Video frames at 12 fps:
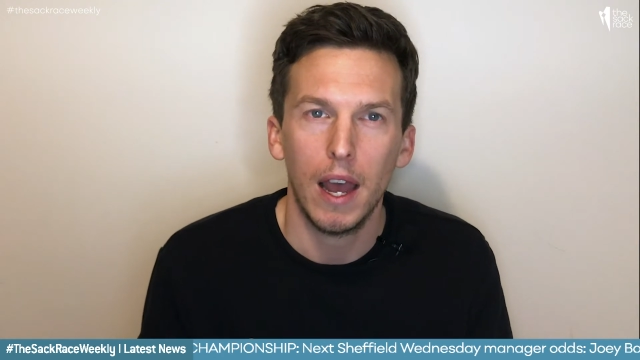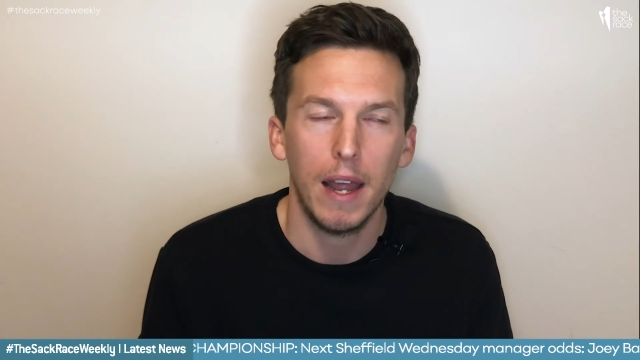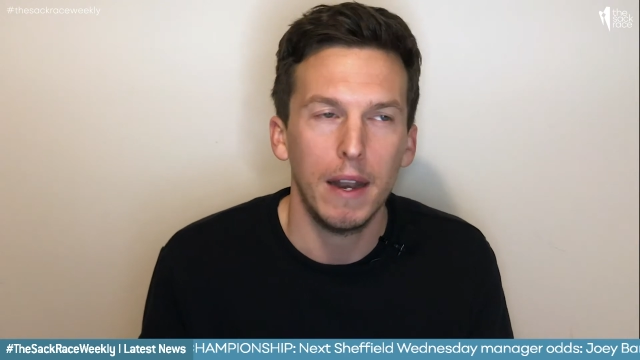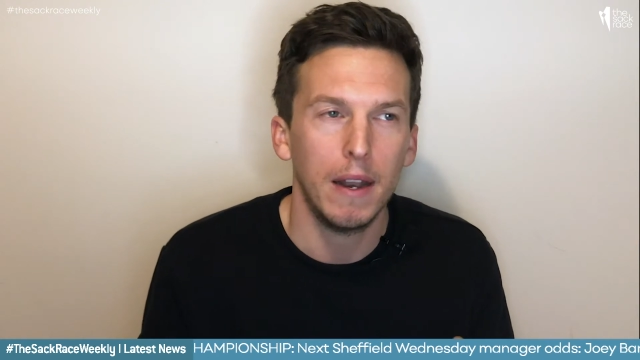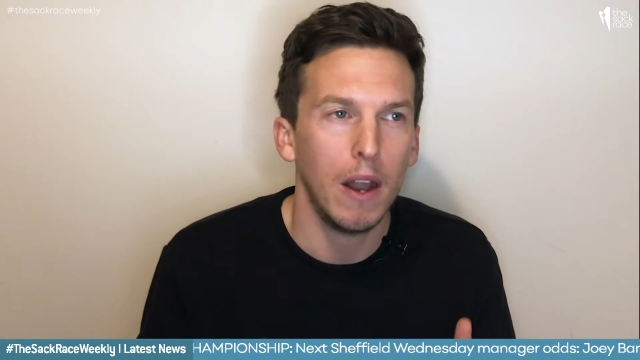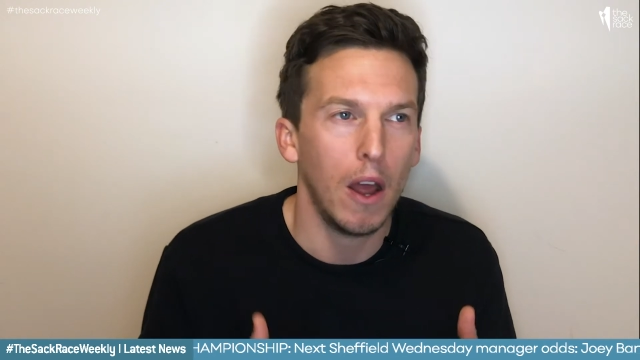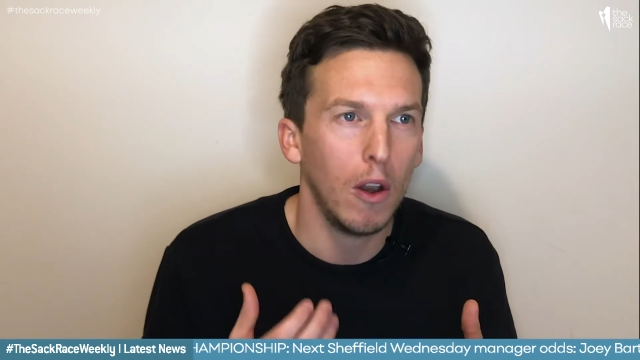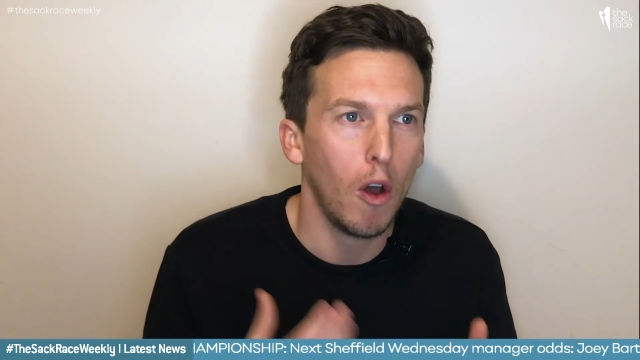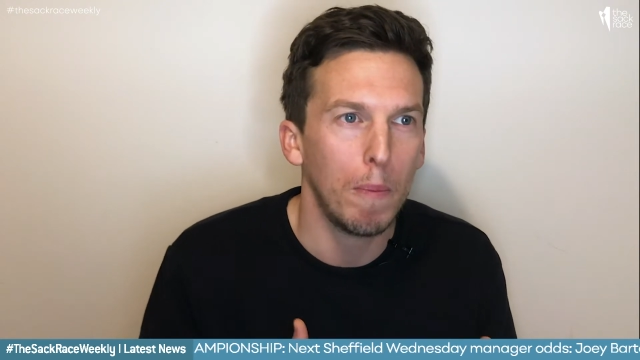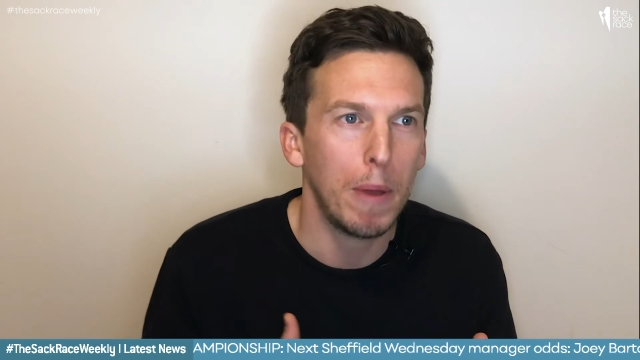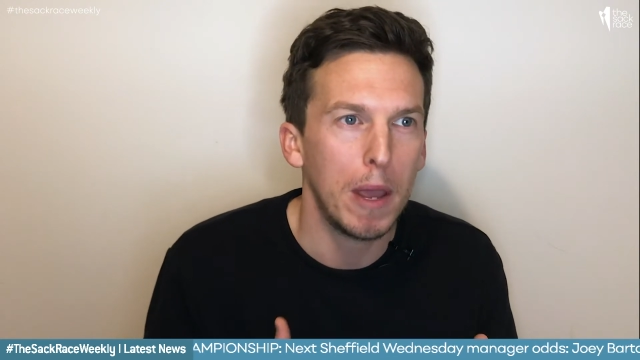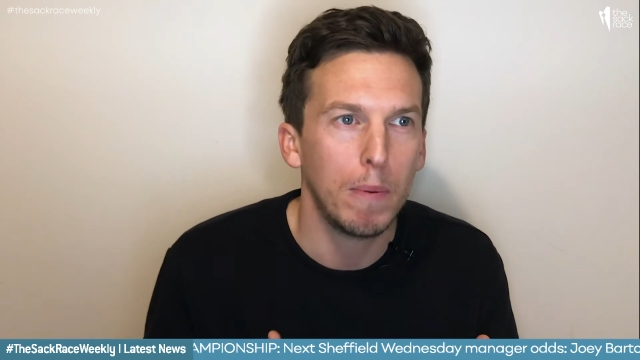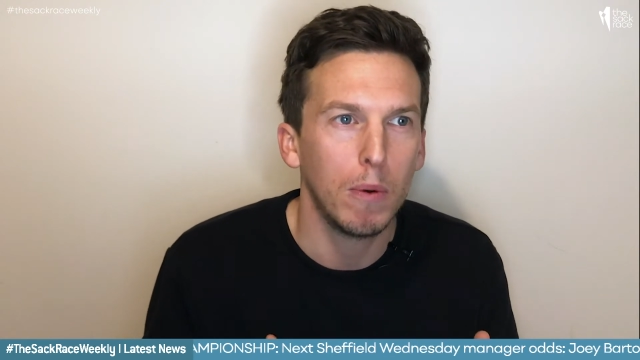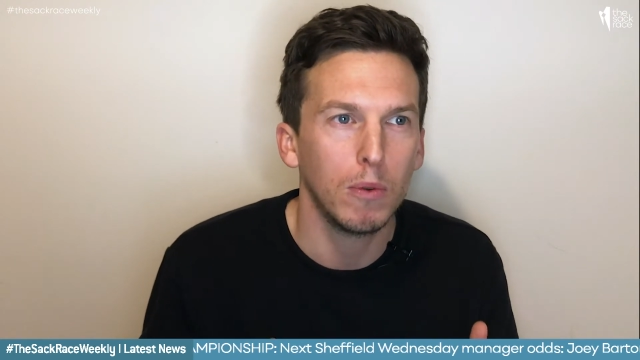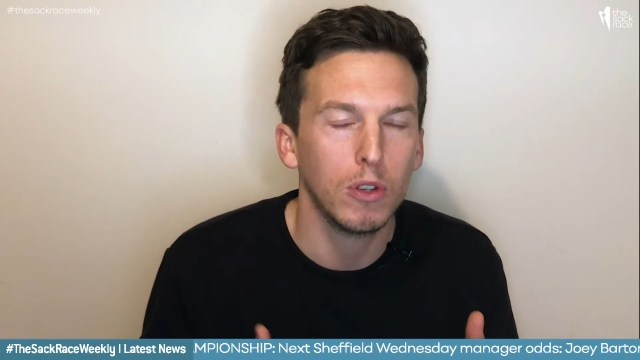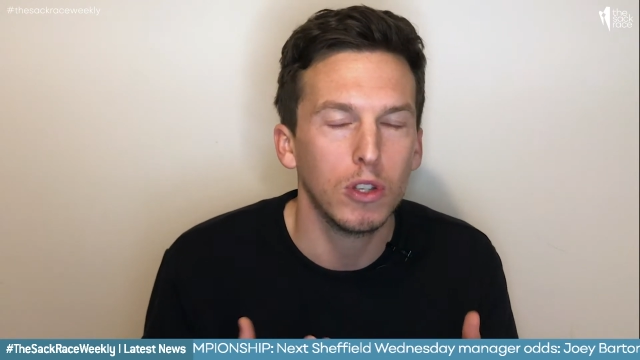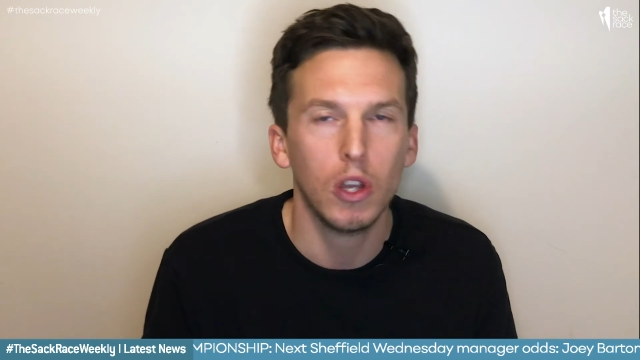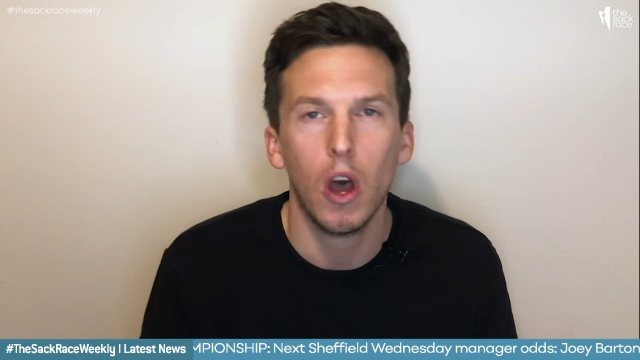and a lot of people
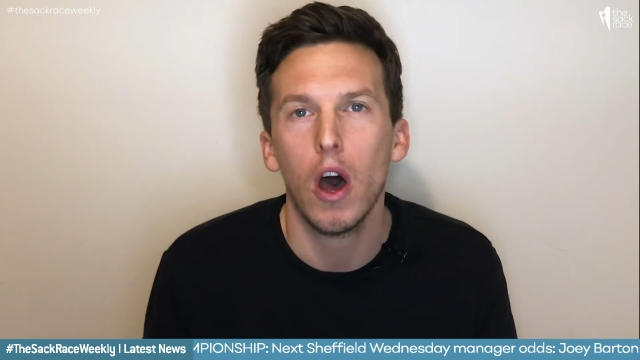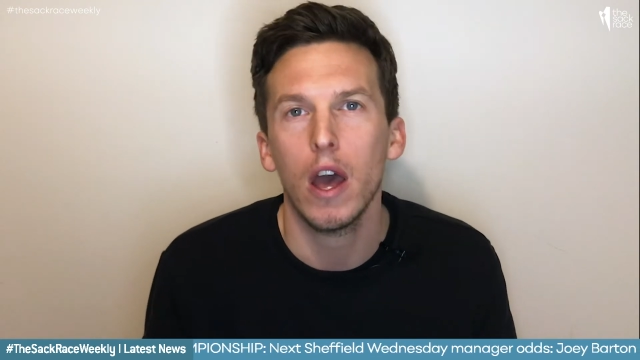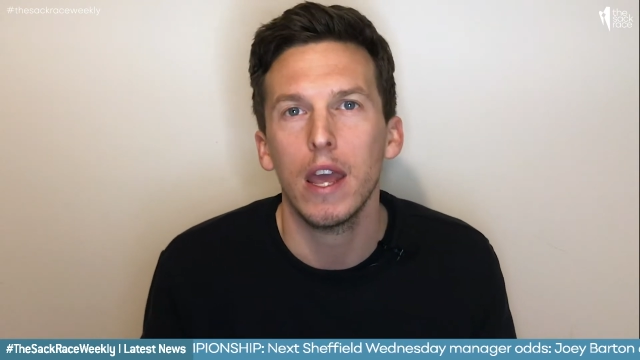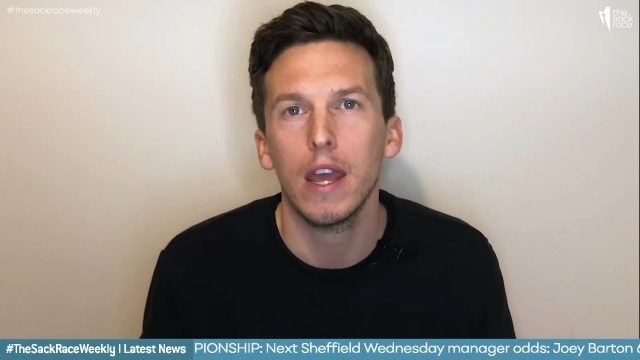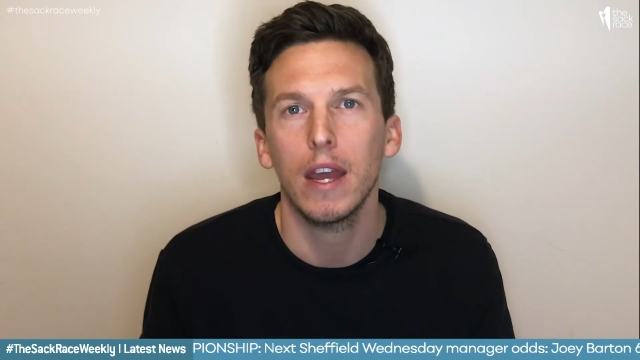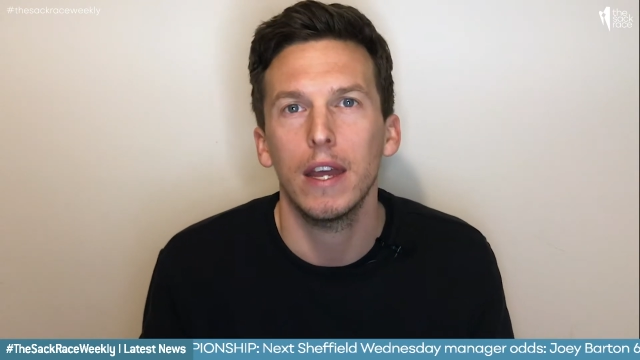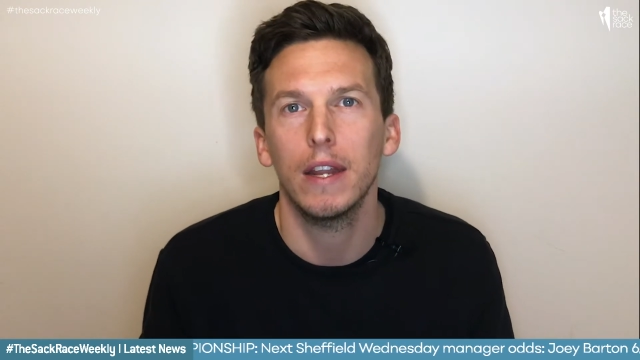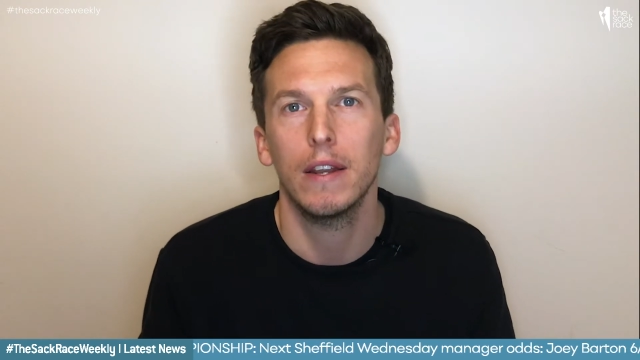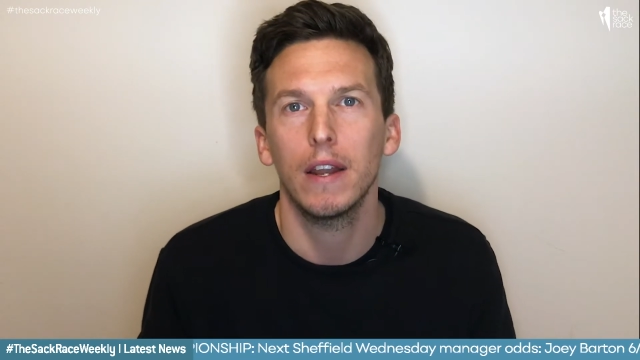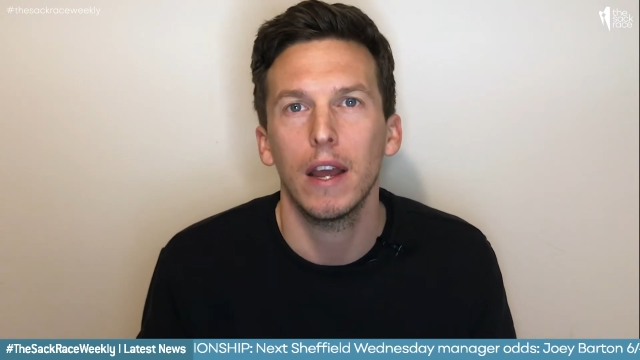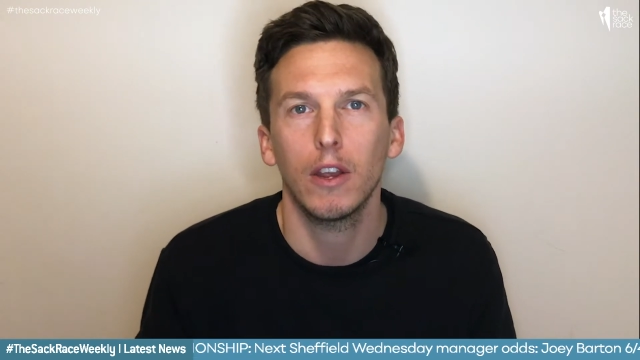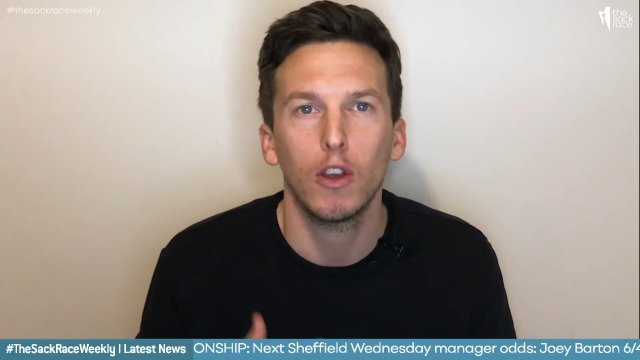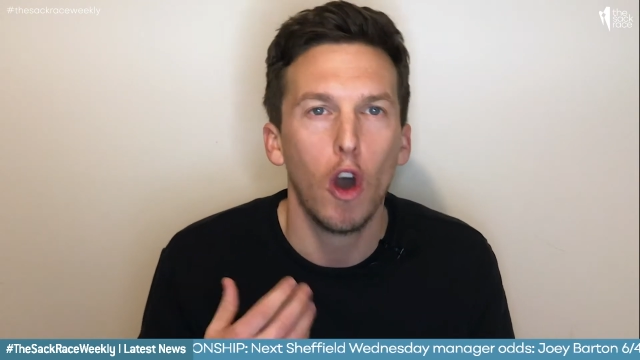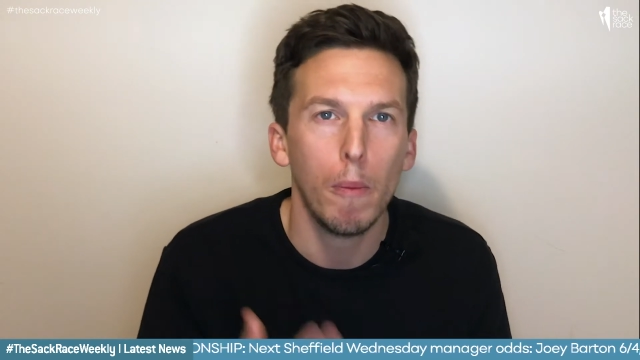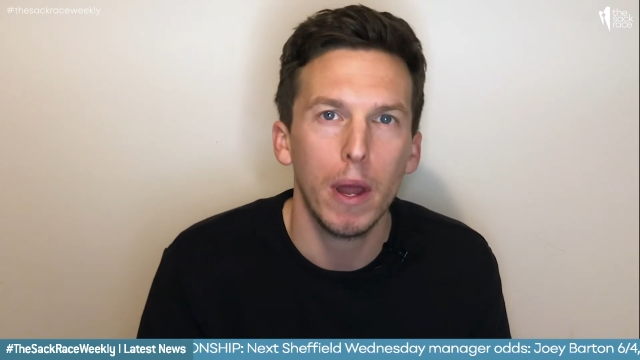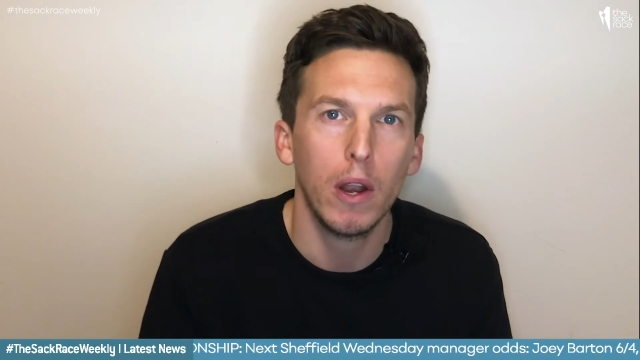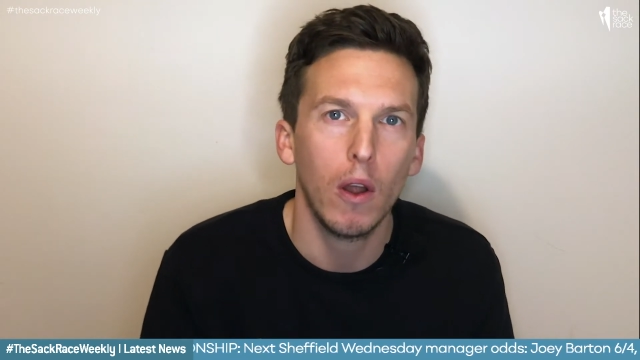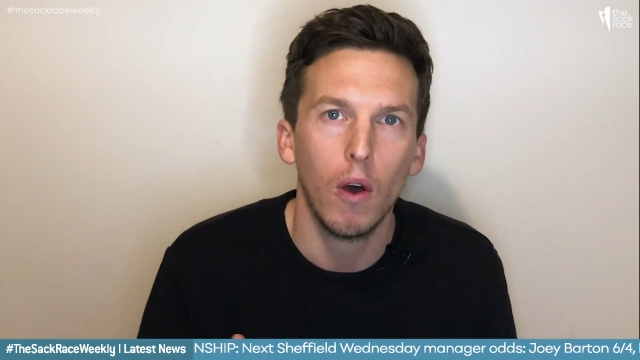sigh and comment